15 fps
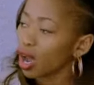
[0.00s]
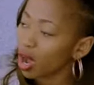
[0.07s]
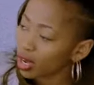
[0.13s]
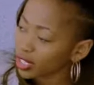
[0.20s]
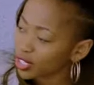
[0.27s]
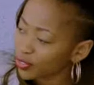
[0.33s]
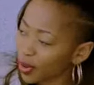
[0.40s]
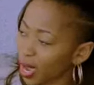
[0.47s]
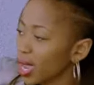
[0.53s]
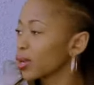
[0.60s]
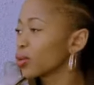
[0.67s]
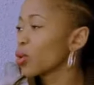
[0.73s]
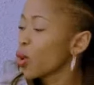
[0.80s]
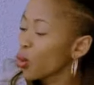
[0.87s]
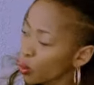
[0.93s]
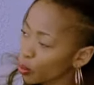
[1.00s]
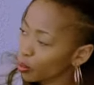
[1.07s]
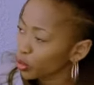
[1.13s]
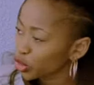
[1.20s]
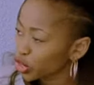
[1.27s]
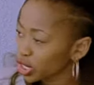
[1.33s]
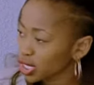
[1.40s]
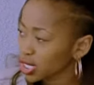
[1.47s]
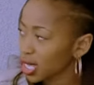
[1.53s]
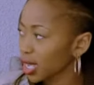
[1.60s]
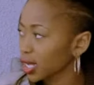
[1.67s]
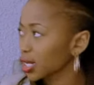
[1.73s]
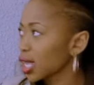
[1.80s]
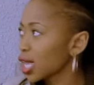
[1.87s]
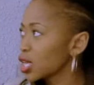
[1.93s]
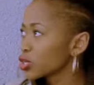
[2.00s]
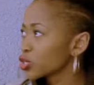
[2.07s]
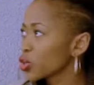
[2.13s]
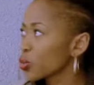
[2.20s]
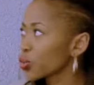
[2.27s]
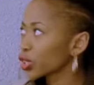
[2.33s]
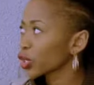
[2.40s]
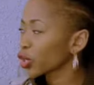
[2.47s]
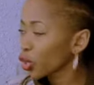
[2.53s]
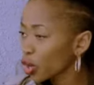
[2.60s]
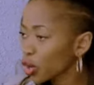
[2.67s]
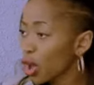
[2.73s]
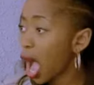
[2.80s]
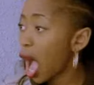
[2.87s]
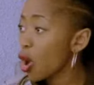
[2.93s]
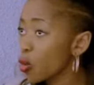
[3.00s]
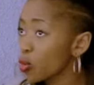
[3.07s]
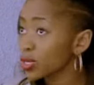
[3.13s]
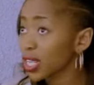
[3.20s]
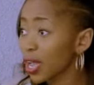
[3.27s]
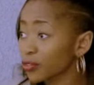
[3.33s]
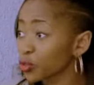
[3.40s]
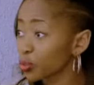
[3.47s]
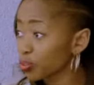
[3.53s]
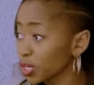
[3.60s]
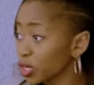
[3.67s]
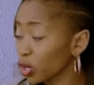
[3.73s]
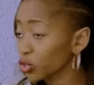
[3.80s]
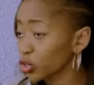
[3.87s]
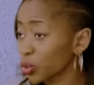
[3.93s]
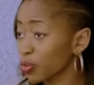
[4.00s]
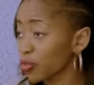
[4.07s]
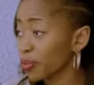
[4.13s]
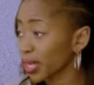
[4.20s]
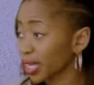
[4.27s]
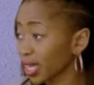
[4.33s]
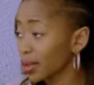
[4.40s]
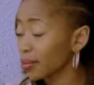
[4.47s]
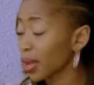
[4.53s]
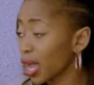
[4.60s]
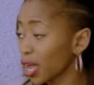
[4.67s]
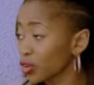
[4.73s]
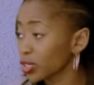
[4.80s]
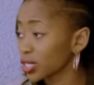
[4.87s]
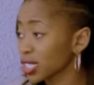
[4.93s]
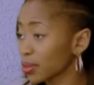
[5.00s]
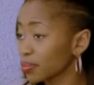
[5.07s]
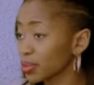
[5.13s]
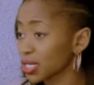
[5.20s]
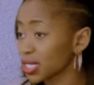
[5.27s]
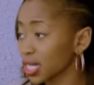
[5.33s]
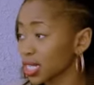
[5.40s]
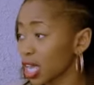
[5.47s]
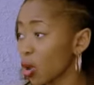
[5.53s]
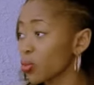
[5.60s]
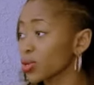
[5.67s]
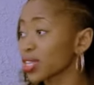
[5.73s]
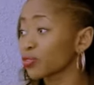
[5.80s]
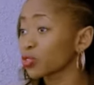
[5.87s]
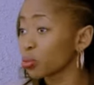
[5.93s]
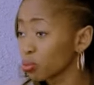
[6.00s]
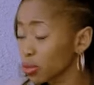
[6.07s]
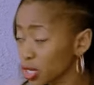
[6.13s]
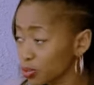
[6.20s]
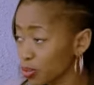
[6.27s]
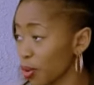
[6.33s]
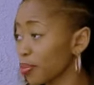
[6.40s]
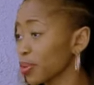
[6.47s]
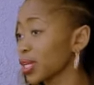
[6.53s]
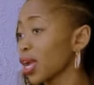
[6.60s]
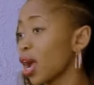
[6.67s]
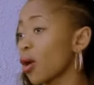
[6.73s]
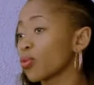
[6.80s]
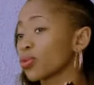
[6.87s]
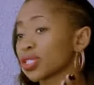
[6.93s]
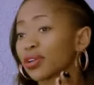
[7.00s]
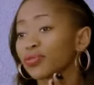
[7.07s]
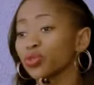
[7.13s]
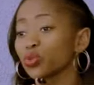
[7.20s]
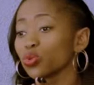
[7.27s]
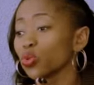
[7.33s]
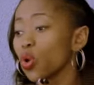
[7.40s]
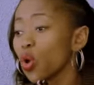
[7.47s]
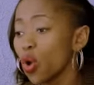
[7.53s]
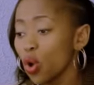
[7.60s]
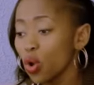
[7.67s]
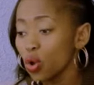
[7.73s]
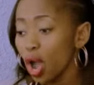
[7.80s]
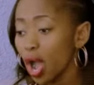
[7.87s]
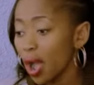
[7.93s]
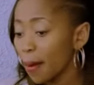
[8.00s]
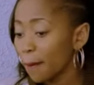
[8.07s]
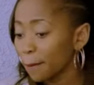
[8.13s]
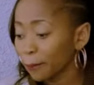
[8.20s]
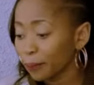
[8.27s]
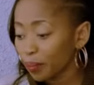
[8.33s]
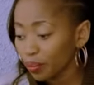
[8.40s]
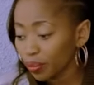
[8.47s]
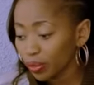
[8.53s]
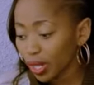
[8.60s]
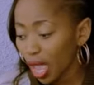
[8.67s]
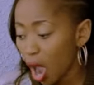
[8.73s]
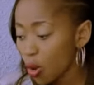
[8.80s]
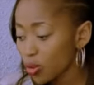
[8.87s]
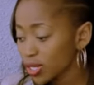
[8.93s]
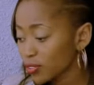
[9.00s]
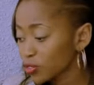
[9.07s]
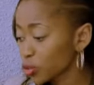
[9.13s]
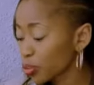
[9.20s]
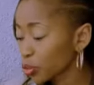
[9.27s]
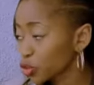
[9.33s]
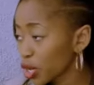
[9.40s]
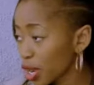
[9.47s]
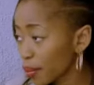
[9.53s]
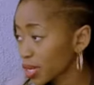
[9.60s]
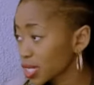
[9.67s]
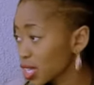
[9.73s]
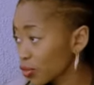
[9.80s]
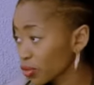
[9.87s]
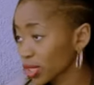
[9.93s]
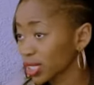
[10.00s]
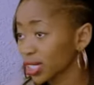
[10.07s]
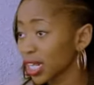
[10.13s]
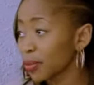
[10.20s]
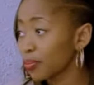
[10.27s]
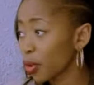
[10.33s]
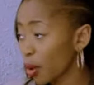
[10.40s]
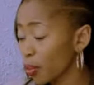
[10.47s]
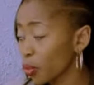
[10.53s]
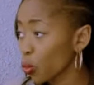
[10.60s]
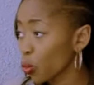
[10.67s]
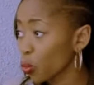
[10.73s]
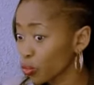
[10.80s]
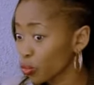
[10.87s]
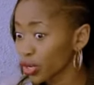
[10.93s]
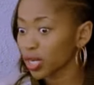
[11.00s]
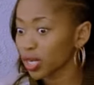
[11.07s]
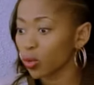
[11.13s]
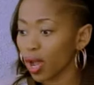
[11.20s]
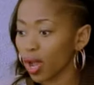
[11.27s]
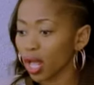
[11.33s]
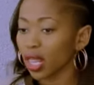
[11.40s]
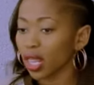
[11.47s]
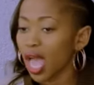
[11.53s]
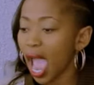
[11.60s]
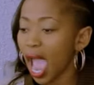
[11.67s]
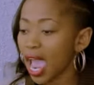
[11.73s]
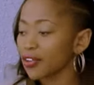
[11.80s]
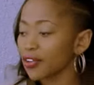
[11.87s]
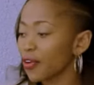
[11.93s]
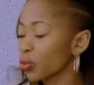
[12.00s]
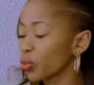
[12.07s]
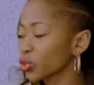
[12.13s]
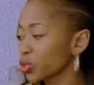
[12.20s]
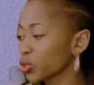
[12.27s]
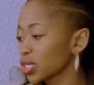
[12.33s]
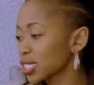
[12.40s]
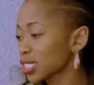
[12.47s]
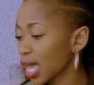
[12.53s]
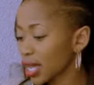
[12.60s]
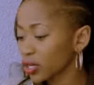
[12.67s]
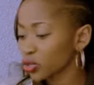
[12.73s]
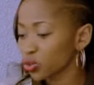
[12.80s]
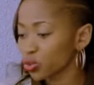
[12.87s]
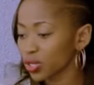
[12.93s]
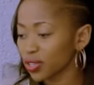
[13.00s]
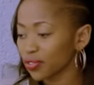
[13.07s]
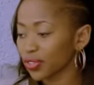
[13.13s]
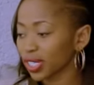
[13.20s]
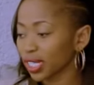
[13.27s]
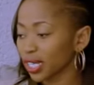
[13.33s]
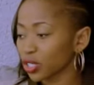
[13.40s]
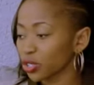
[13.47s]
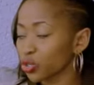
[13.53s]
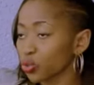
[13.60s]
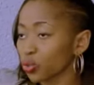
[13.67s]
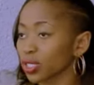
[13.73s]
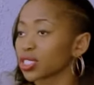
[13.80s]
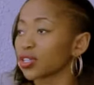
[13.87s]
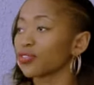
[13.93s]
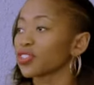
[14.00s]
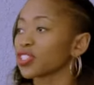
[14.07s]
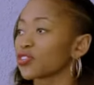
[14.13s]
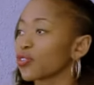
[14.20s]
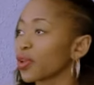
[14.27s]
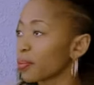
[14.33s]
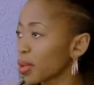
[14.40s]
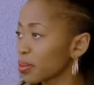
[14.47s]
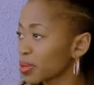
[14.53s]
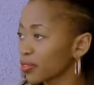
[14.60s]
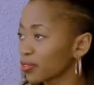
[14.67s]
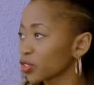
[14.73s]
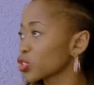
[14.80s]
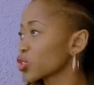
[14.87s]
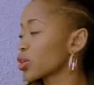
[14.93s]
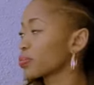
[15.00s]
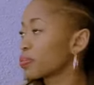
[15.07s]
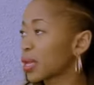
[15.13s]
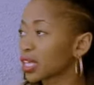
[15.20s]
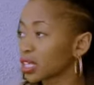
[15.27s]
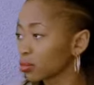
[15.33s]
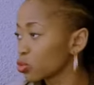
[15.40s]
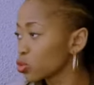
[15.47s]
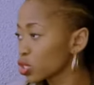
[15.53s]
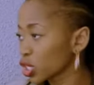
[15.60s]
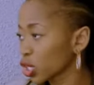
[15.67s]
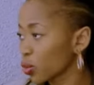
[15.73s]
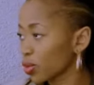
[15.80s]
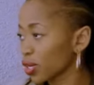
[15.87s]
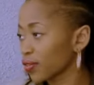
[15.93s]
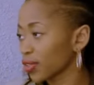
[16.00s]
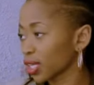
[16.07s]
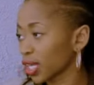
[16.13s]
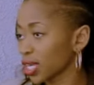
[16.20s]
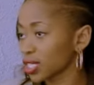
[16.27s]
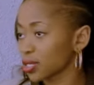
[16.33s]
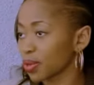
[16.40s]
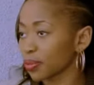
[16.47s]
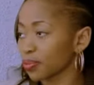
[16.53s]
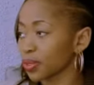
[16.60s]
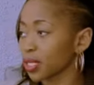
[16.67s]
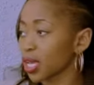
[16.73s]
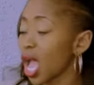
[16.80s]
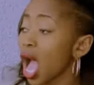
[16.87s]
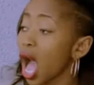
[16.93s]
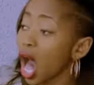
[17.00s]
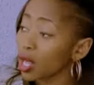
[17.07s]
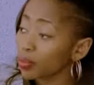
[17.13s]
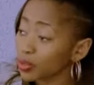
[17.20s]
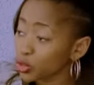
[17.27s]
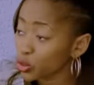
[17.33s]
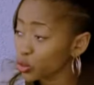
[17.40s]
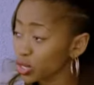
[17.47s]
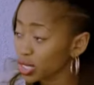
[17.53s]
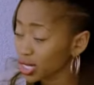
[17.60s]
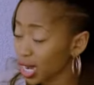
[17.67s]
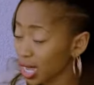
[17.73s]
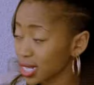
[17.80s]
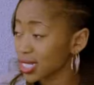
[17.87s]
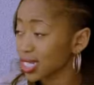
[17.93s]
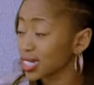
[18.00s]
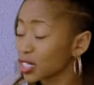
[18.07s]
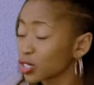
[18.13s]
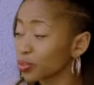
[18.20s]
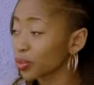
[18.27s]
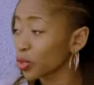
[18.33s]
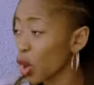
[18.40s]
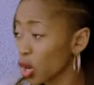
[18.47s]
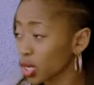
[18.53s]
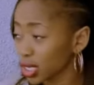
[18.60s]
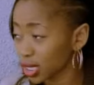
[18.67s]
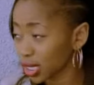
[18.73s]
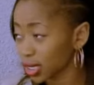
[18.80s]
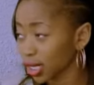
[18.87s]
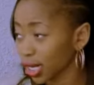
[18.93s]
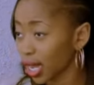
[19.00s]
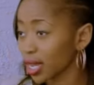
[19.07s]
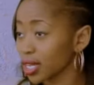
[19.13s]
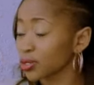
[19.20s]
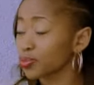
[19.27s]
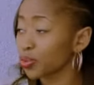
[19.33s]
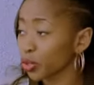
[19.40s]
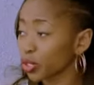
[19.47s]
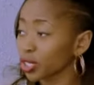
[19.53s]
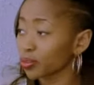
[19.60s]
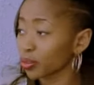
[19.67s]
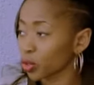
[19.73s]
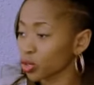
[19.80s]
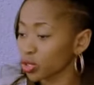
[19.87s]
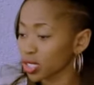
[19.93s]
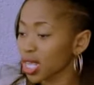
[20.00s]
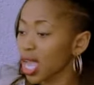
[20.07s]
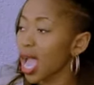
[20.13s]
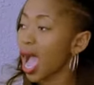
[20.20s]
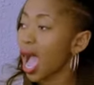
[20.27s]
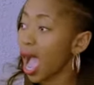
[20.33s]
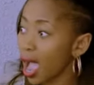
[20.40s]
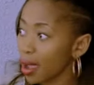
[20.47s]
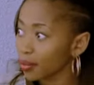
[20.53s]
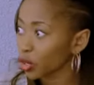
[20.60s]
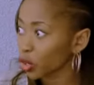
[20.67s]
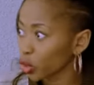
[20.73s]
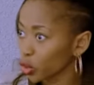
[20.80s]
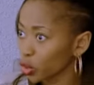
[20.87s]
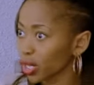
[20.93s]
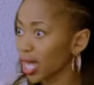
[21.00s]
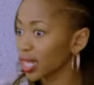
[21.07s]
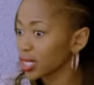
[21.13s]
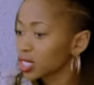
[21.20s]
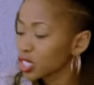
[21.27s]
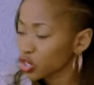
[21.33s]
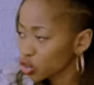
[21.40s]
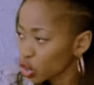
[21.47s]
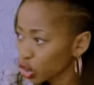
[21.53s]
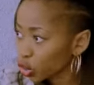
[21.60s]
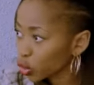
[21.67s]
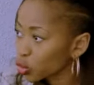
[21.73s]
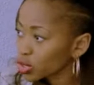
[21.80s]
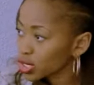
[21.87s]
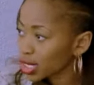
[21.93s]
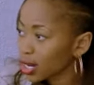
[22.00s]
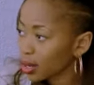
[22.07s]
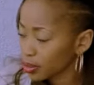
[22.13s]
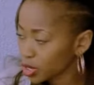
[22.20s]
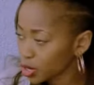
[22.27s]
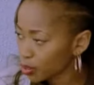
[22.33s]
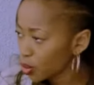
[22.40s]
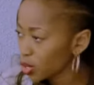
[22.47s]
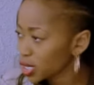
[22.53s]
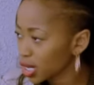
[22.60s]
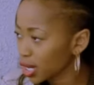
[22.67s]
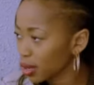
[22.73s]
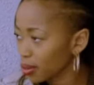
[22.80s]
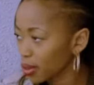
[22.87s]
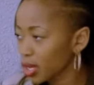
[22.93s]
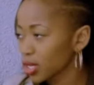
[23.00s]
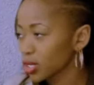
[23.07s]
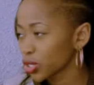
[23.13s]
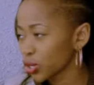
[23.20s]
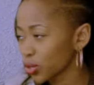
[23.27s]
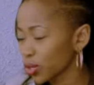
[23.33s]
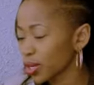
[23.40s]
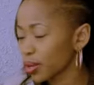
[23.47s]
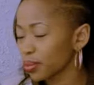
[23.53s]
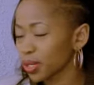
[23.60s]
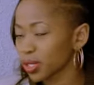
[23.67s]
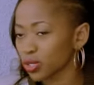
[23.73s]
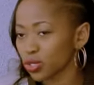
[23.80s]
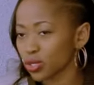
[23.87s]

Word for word: Oh, it's fine. We'll push it aside. So with a girl, I always have to be on top of my game, 110%. I always have to mix properly. I always have to, um, I always have to portray myself within hip hop really well. And if I were to decide to even get into a different sphere, maybe even start making music or whatever the case may be, I'll be scrutinized a little bit harder than the guys purely because I'm a girl and this is not a girls' club; it's a boys' club. Yeah. Do you know what I mean?